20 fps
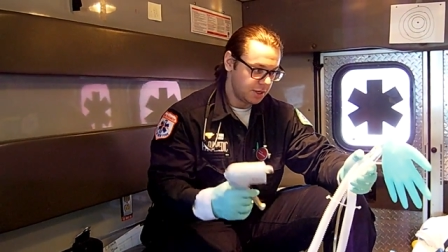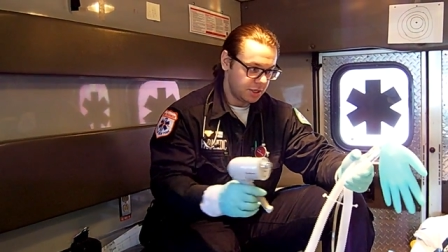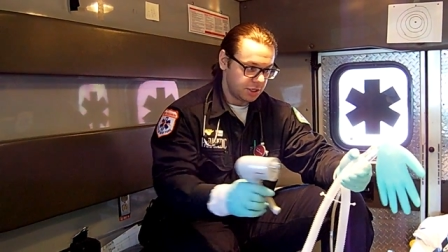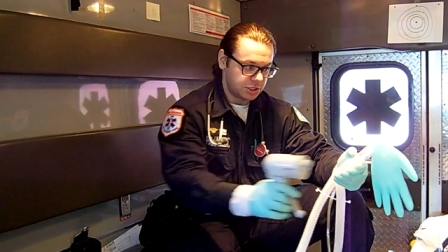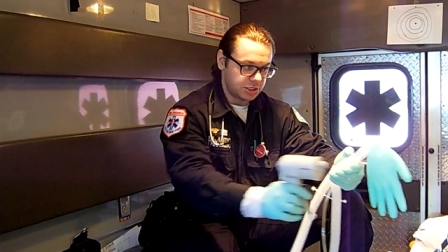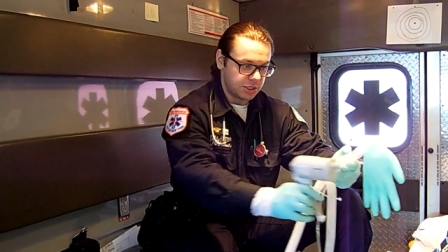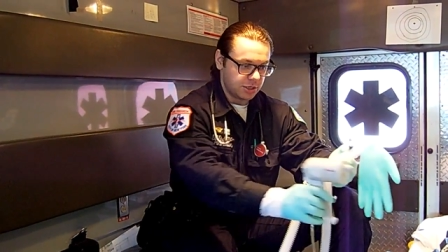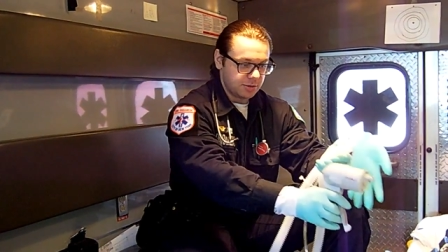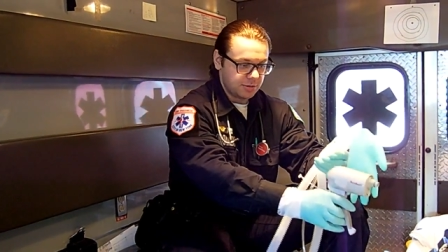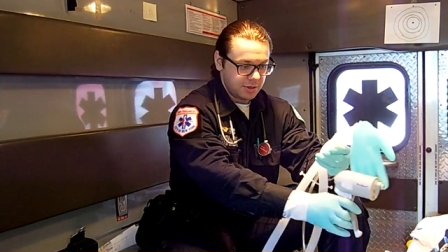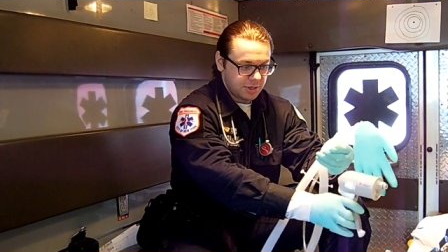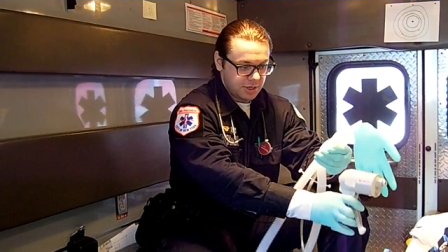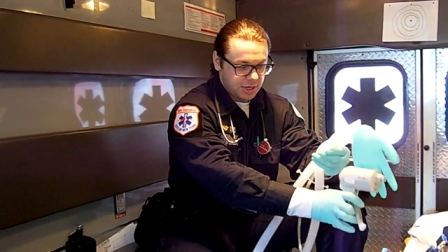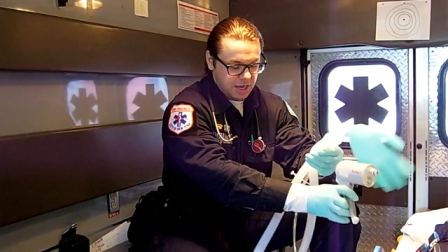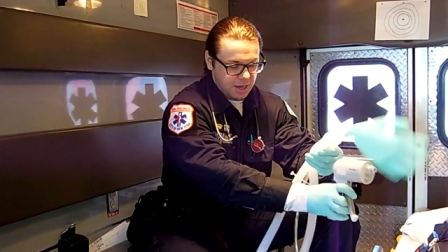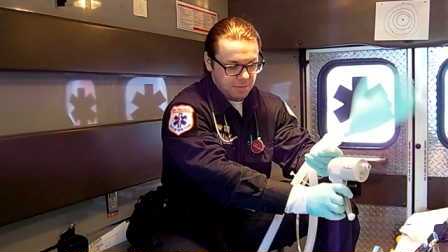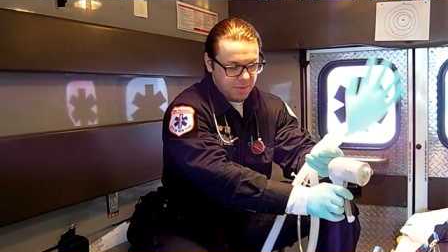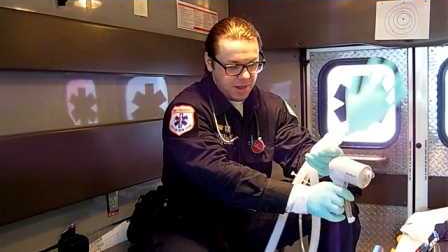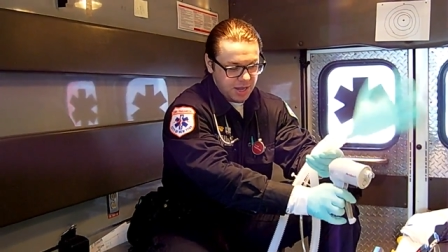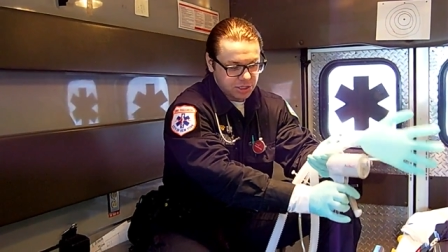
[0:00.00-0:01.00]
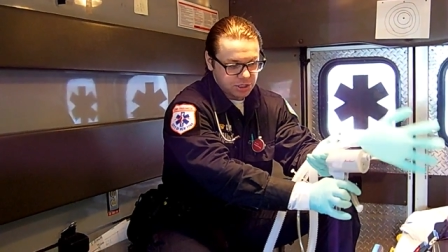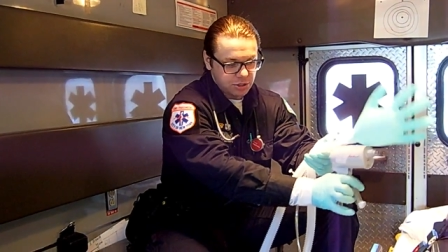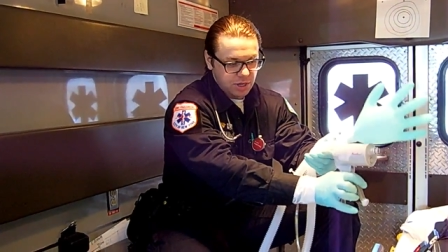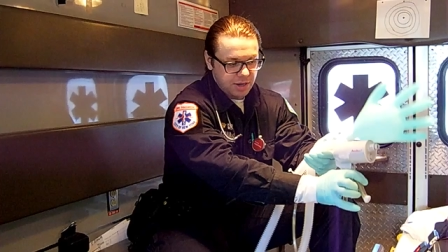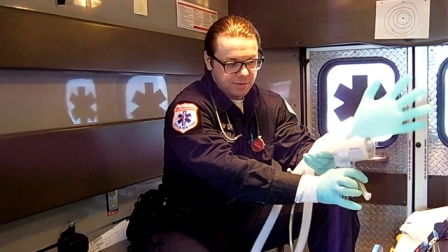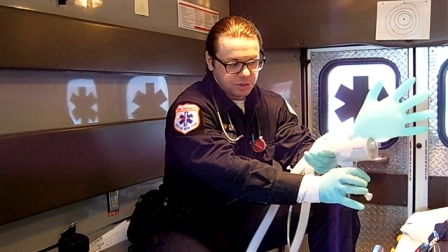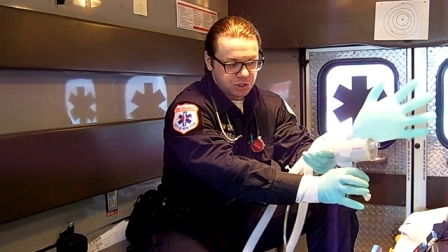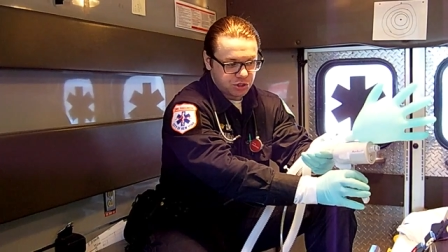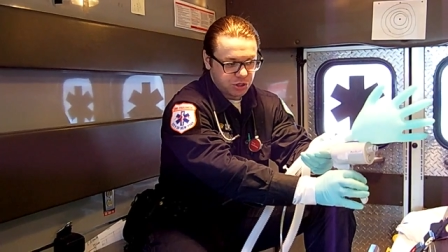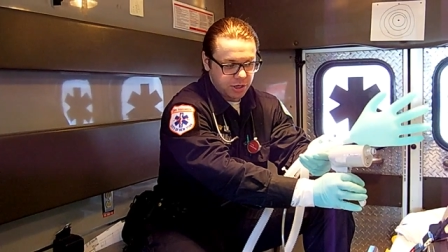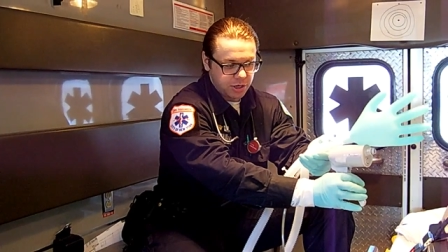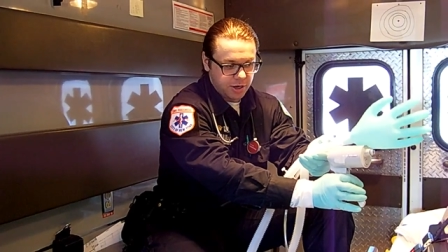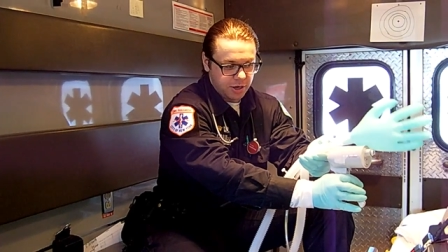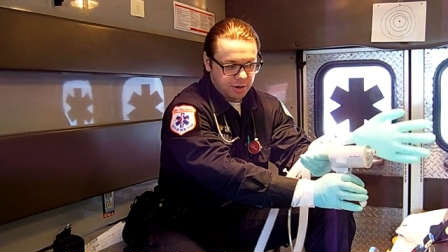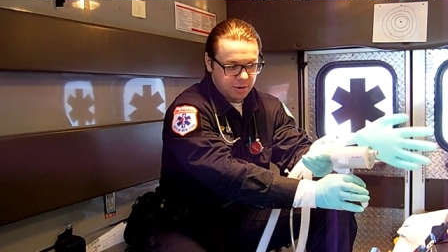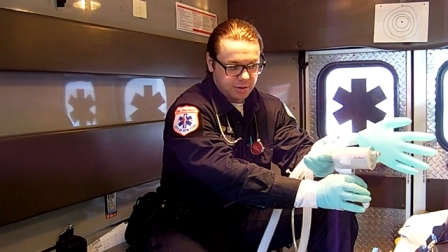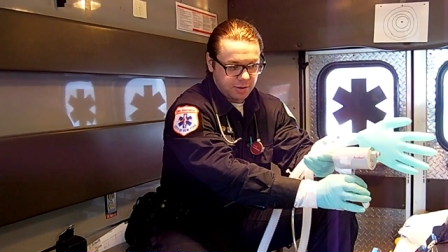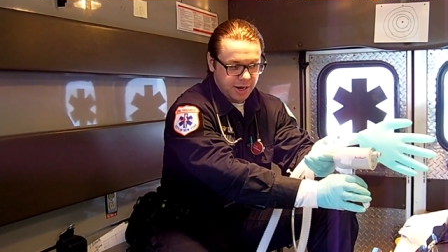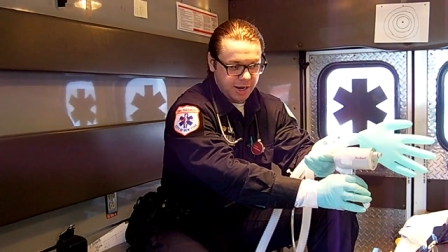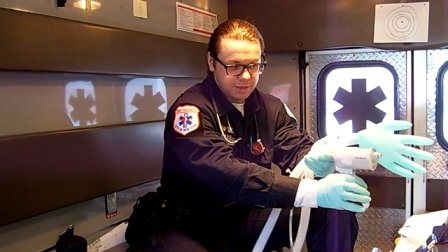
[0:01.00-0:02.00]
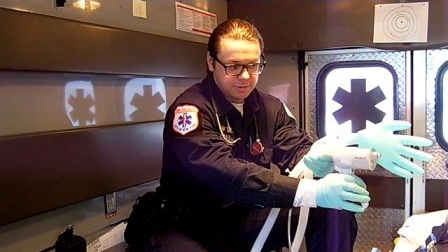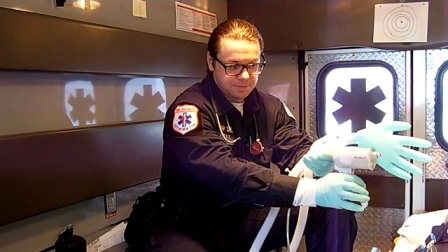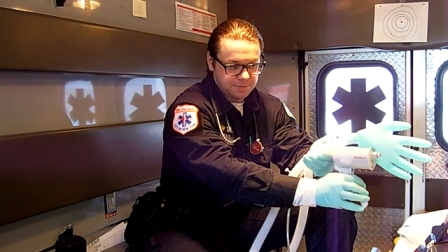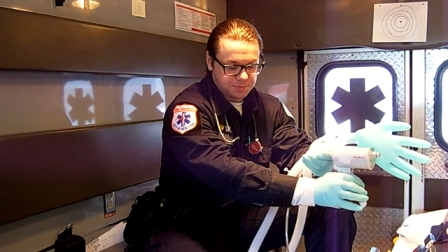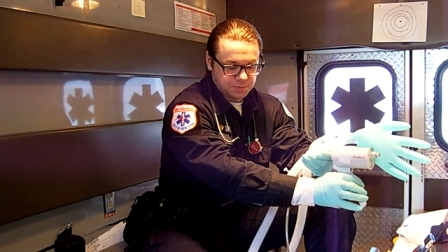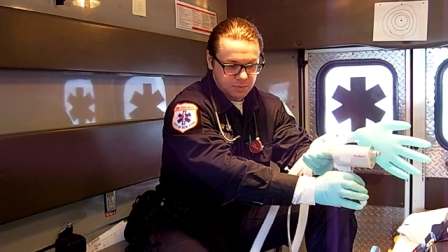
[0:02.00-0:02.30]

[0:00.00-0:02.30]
So imagine you have a trigger, right?